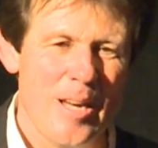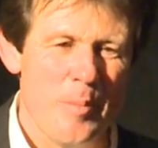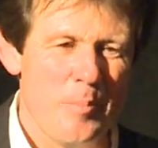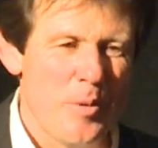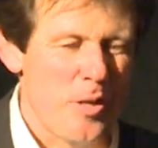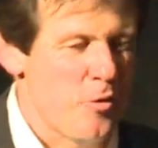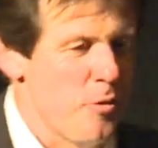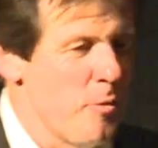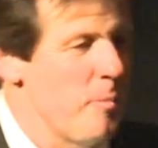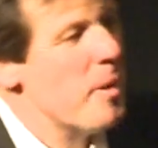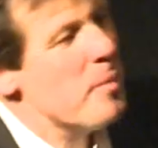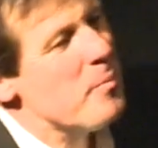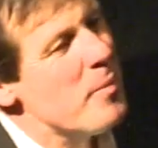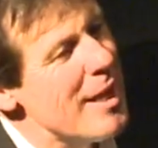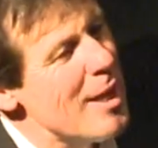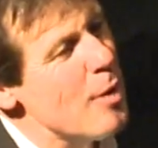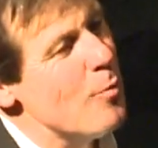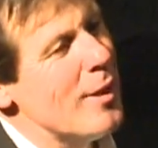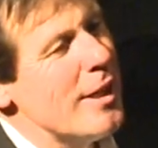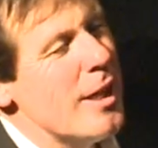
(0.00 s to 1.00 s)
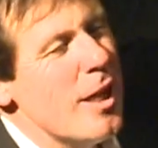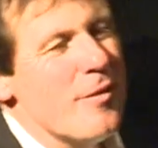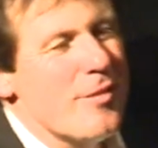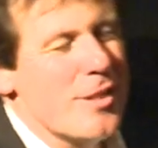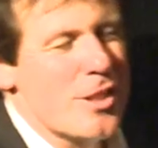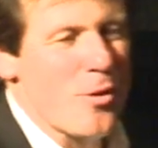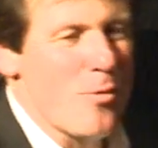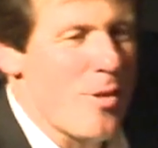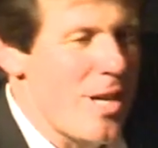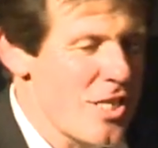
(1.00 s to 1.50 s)
But remember, he went over
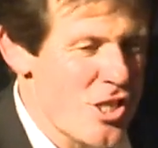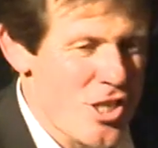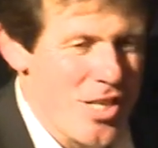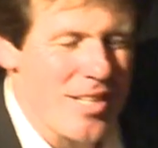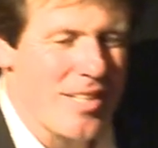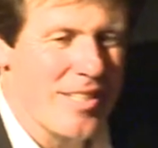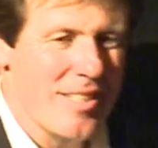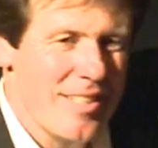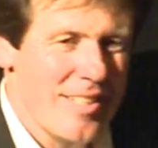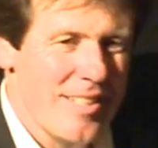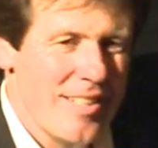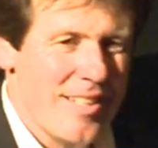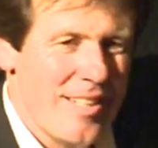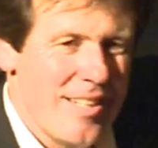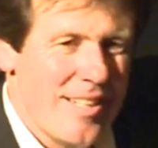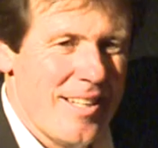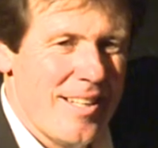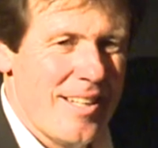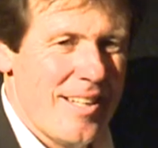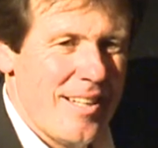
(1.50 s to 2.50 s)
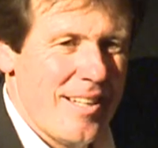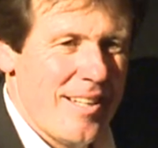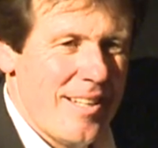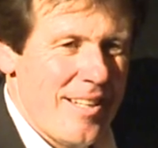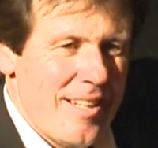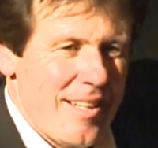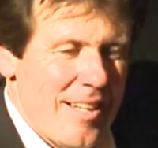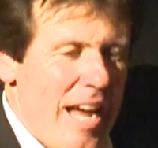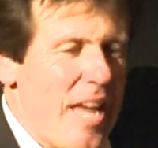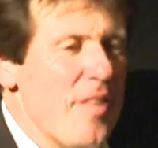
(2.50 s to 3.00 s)
to Russia,
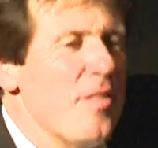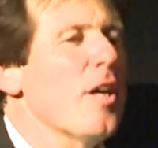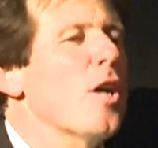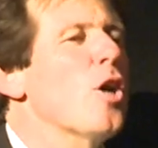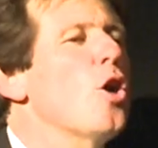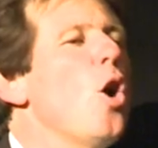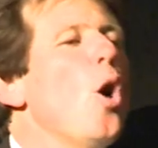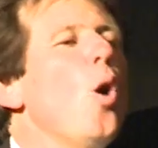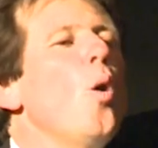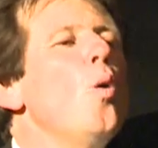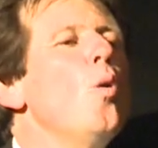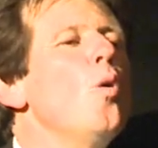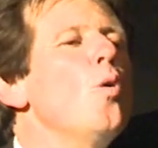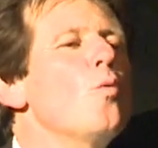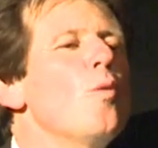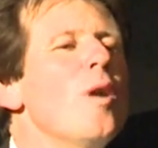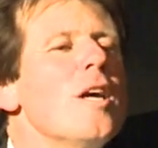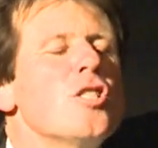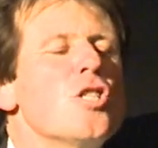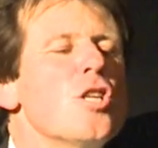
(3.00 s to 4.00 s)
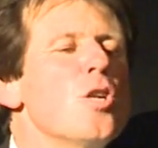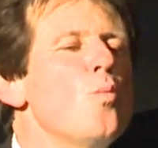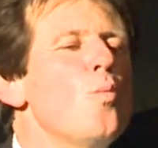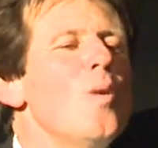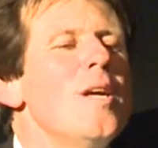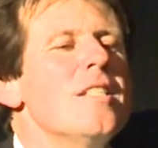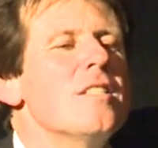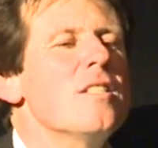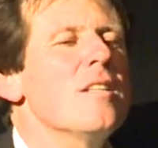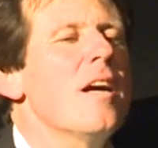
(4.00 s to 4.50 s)
and the cold Russian
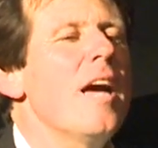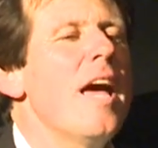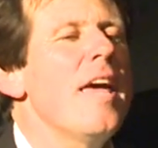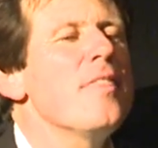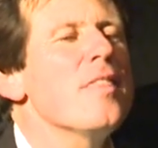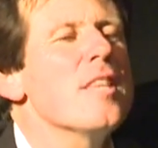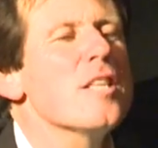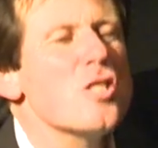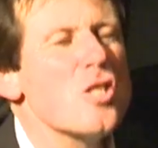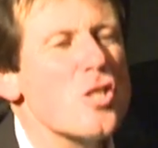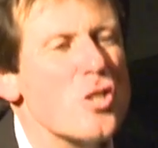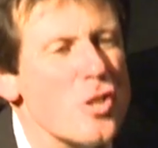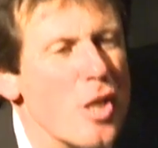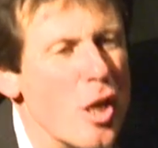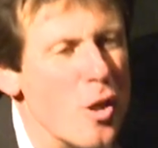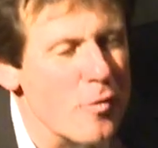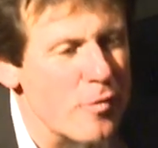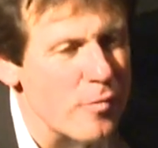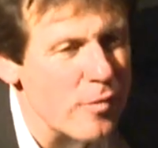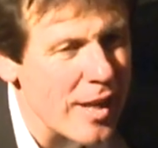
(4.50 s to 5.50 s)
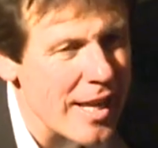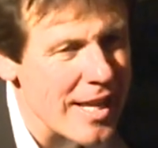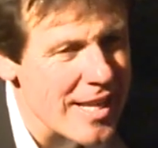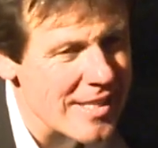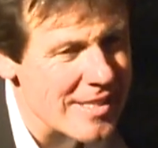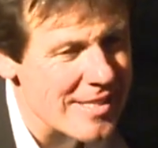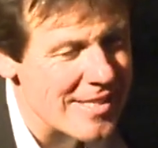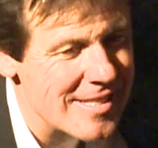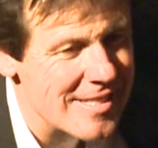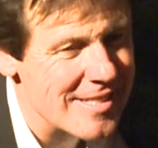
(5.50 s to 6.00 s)
winter and the
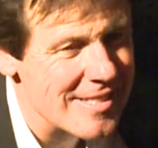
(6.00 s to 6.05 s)
snowflakes